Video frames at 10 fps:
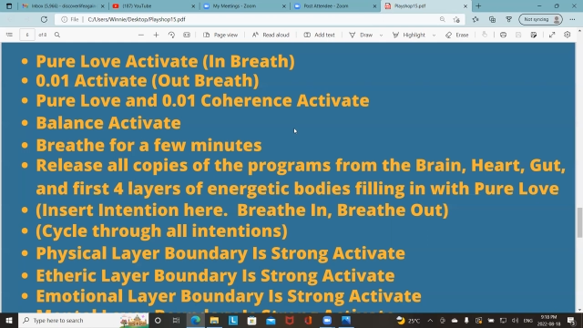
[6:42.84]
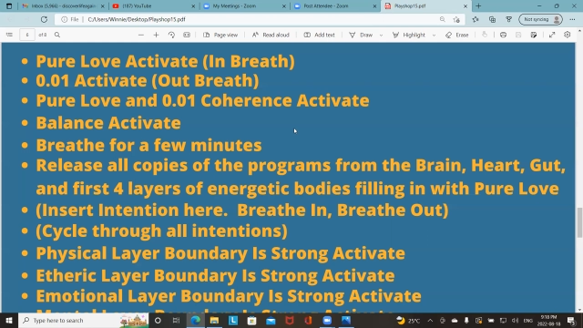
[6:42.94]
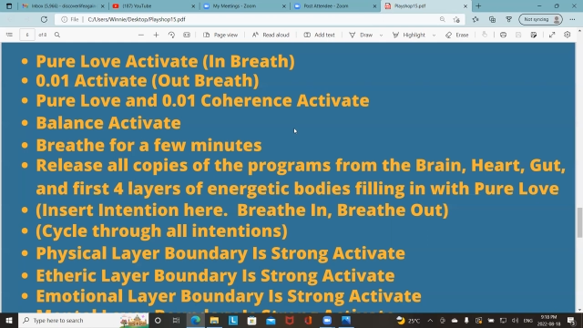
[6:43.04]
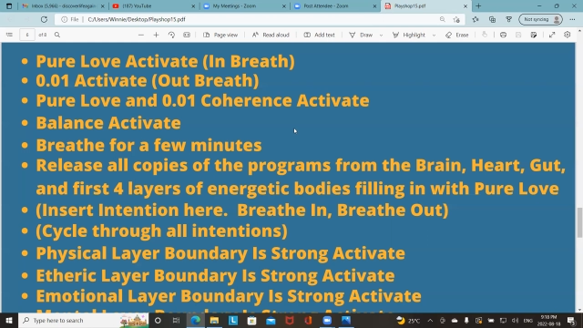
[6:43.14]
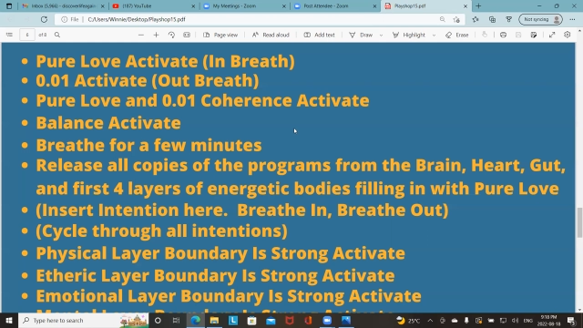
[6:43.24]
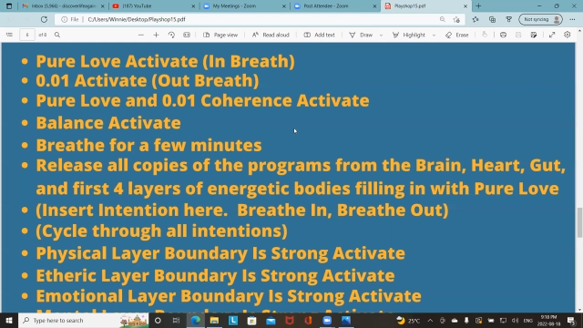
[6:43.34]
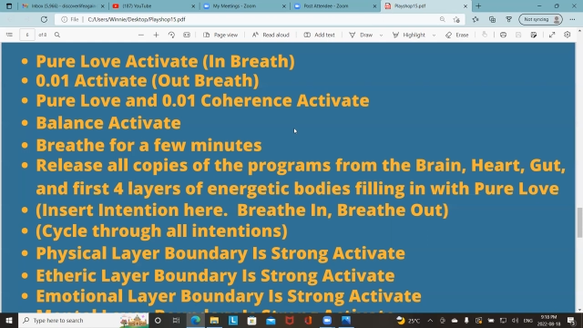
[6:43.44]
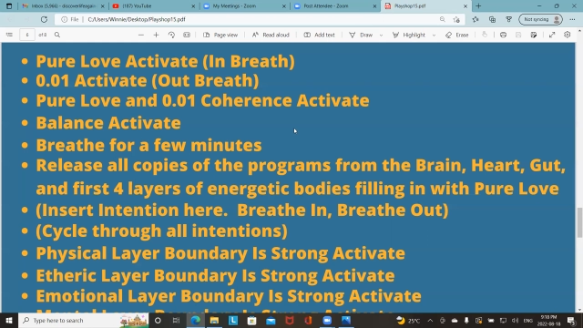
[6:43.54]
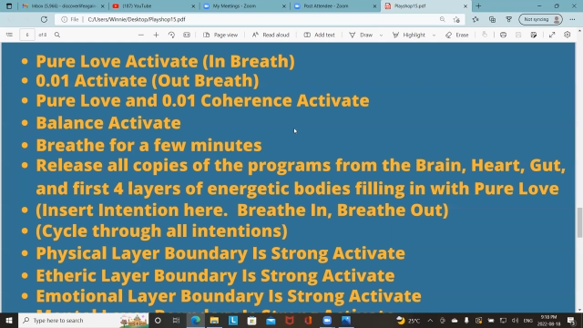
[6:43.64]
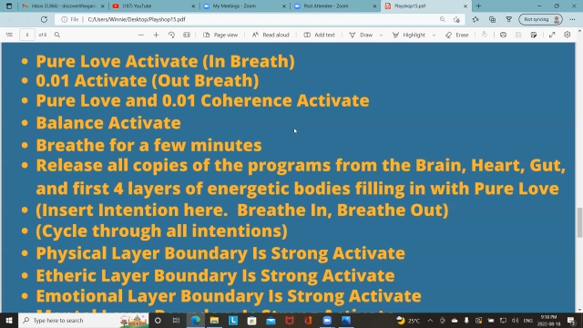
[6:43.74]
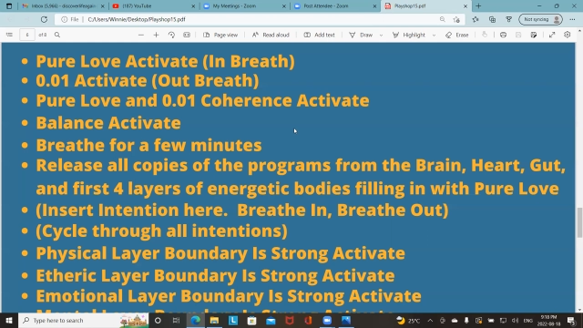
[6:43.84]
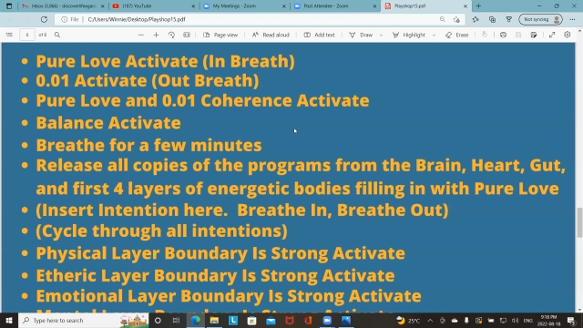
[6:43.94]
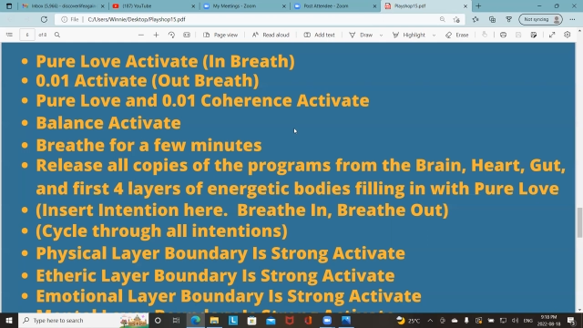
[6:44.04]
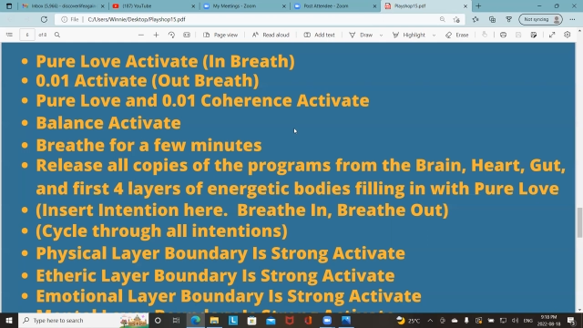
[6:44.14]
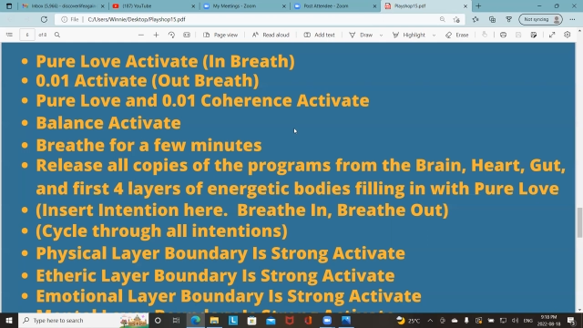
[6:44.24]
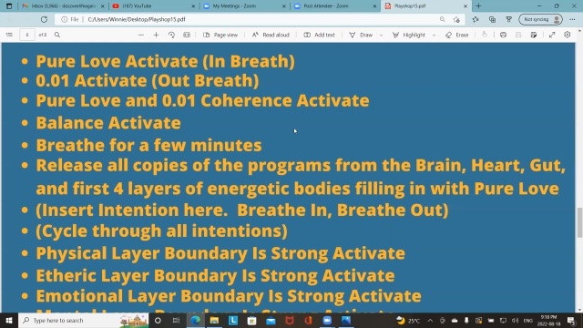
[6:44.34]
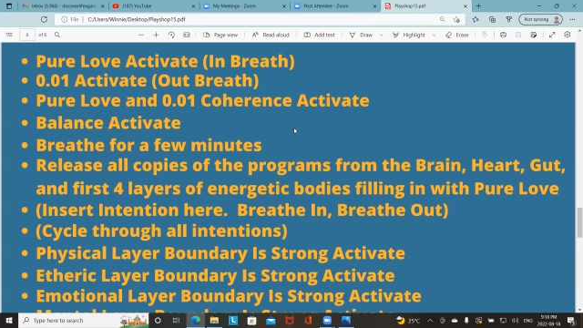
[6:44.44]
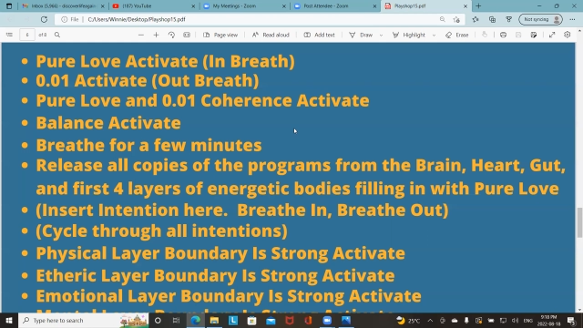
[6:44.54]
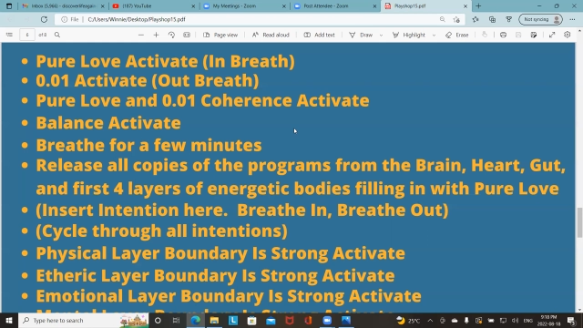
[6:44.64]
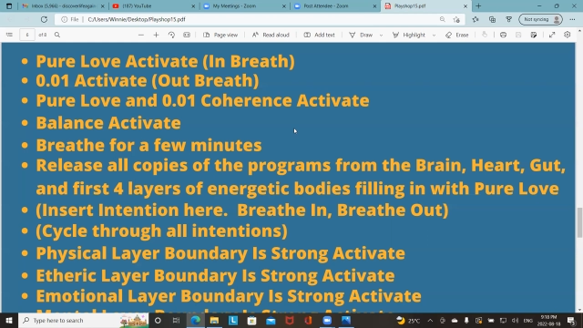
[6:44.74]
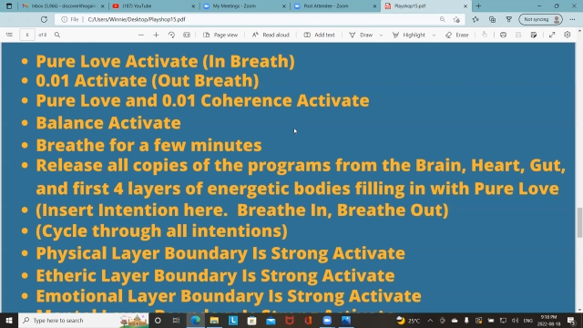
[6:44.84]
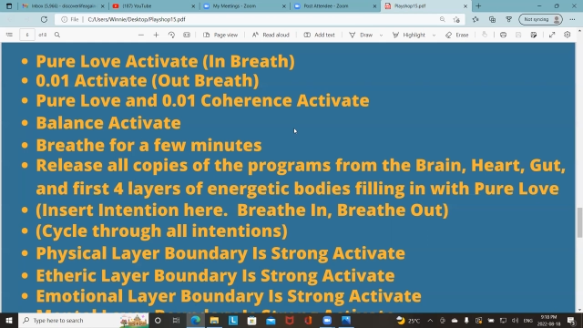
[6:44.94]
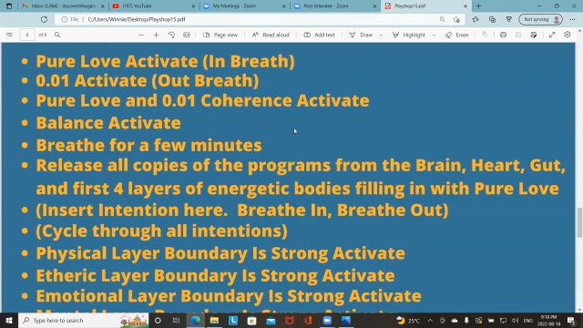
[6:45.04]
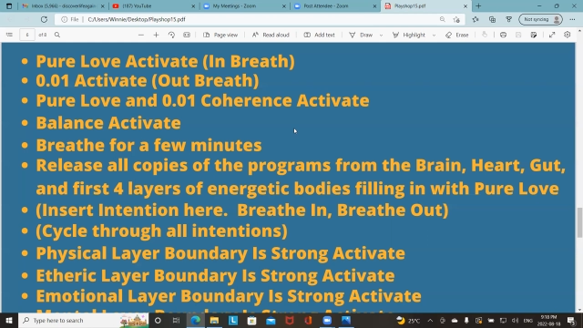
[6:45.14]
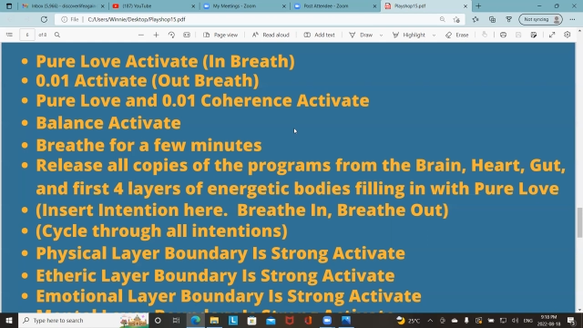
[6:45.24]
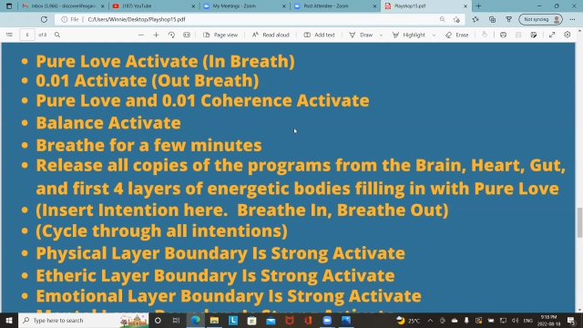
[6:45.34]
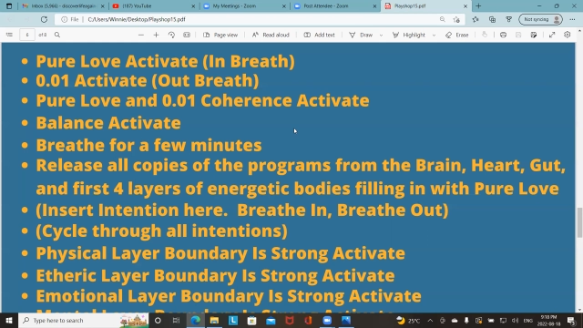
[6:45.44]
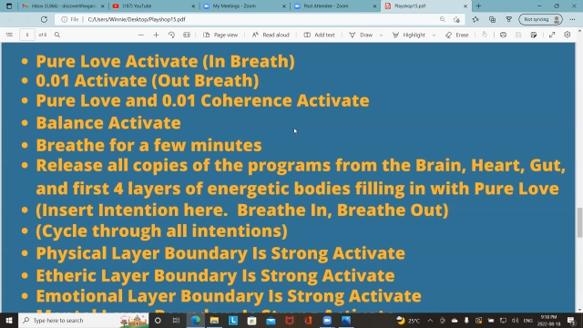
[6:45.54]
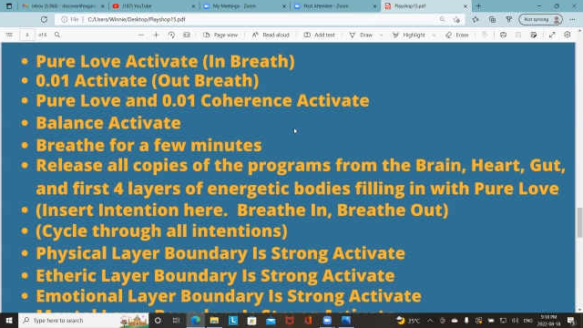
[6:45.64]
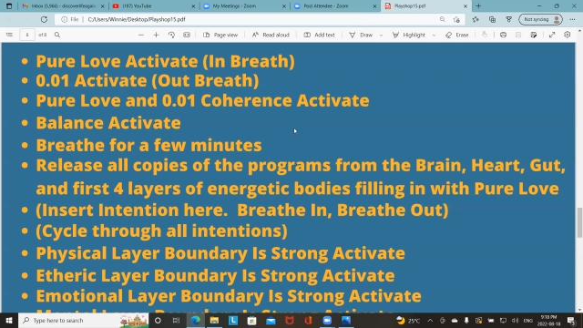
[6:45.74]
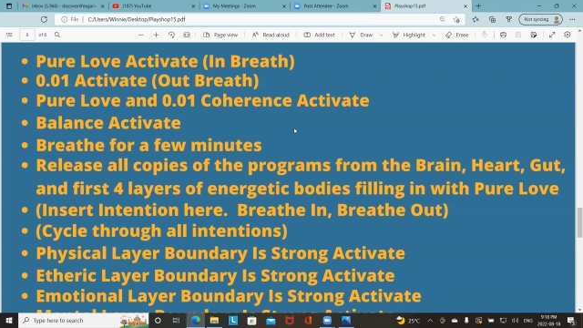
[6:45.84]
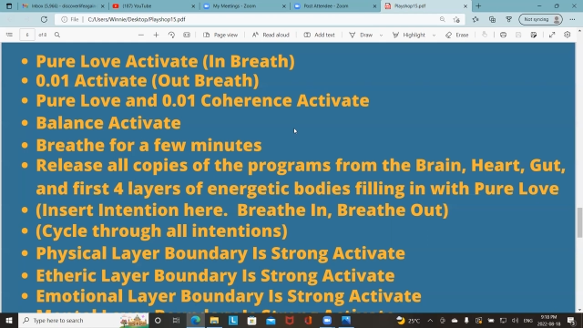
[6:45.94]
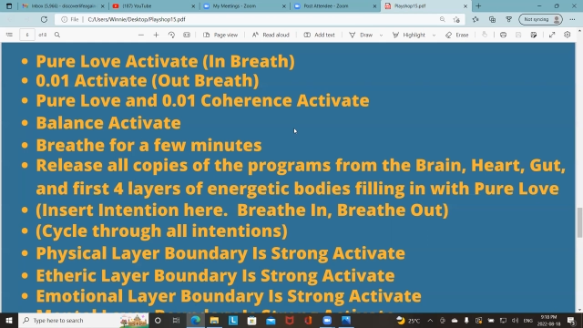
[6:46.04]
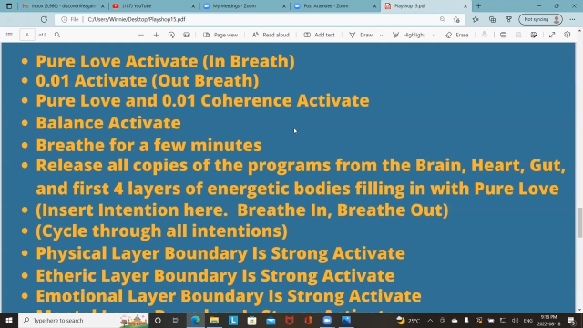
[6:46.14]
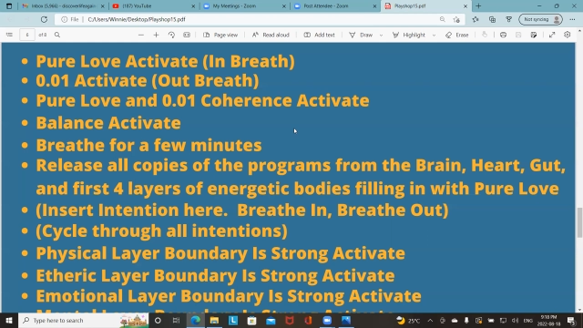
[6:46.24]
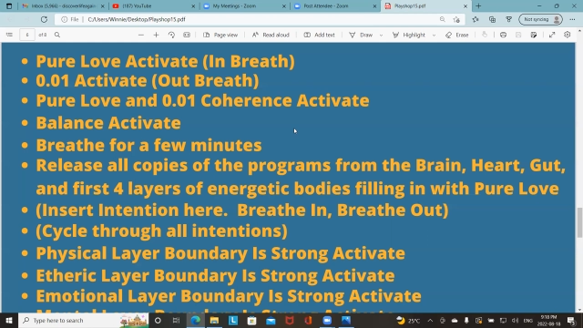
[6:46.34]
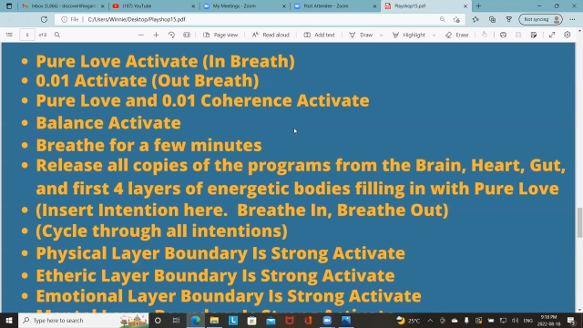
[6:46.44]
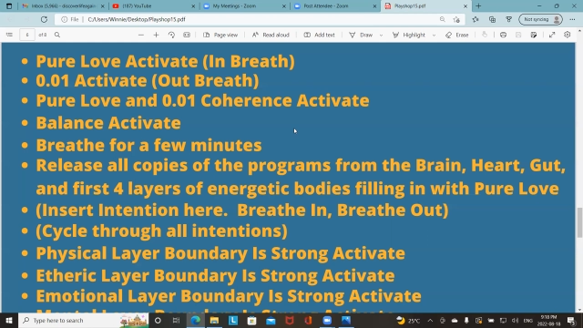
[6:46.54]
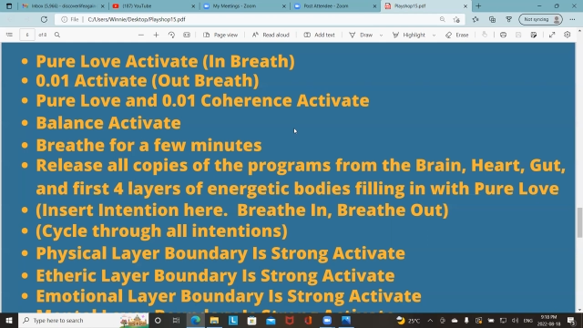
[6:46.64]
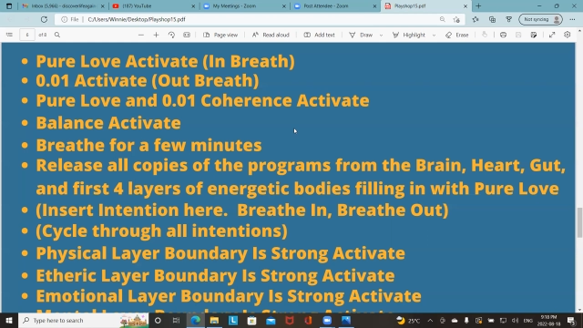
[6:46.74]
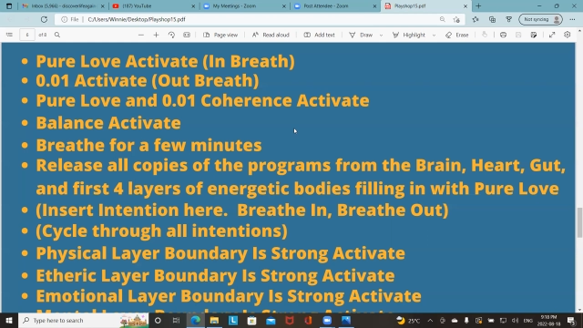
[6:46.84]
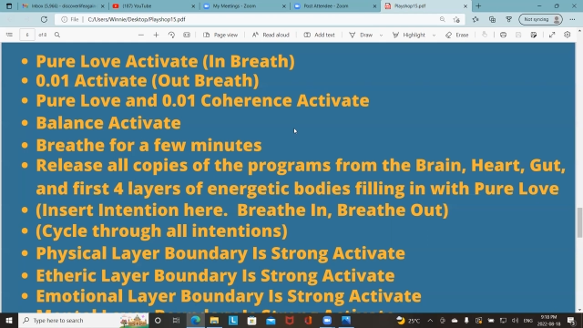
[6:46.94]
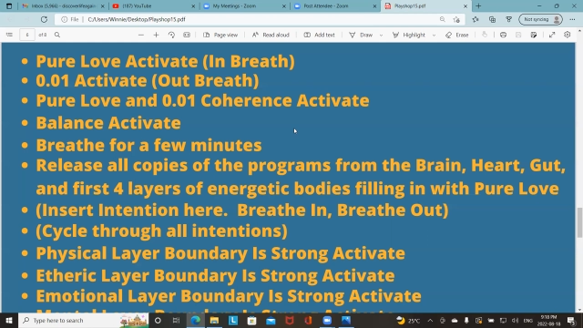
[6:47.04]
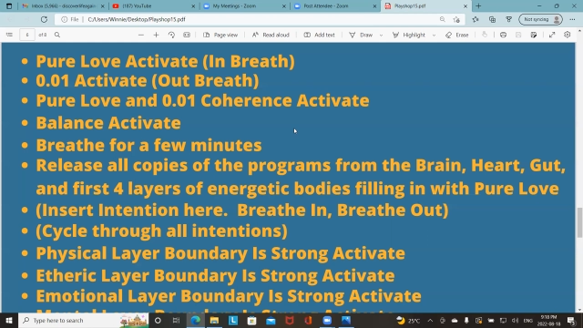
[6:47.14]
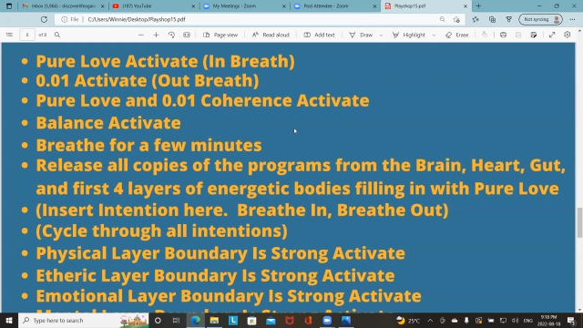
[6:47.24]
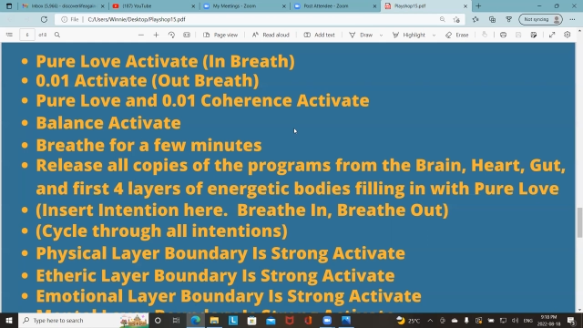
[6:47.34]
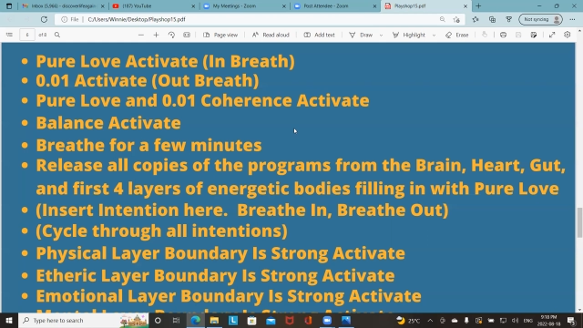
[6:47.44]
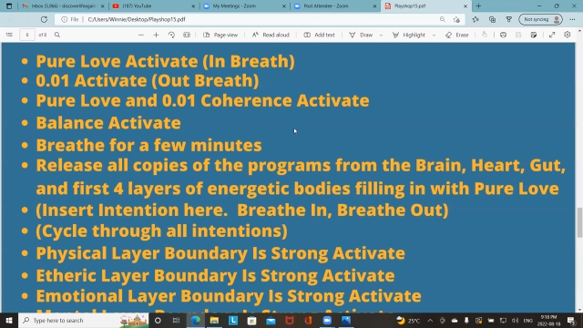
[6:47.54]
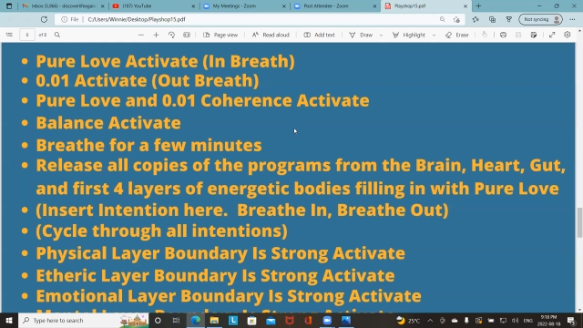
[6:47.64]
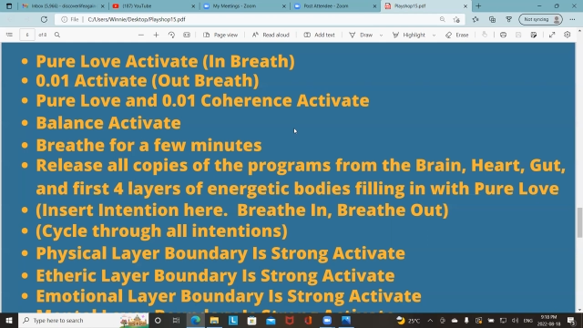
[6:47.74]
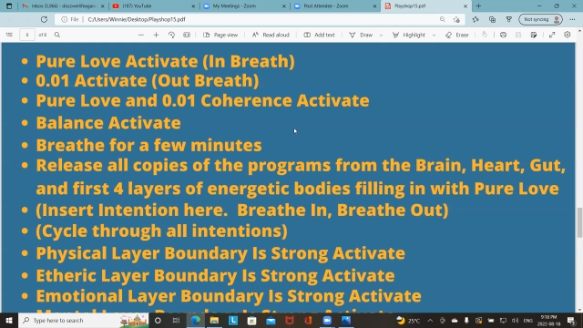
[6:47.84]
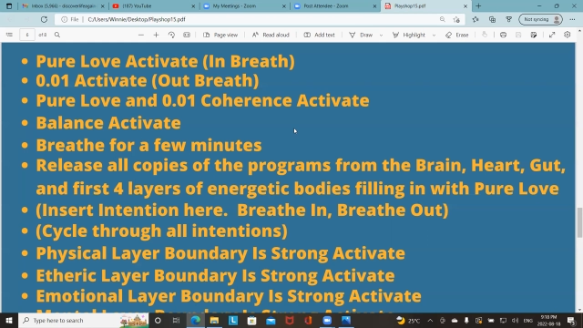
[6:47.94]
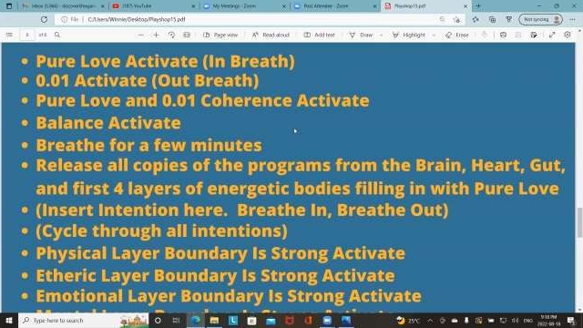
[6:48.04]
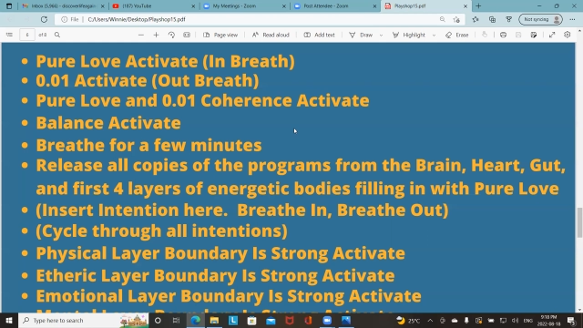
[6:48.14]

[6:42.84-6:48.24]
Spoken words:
Nobody's mouth can be seen.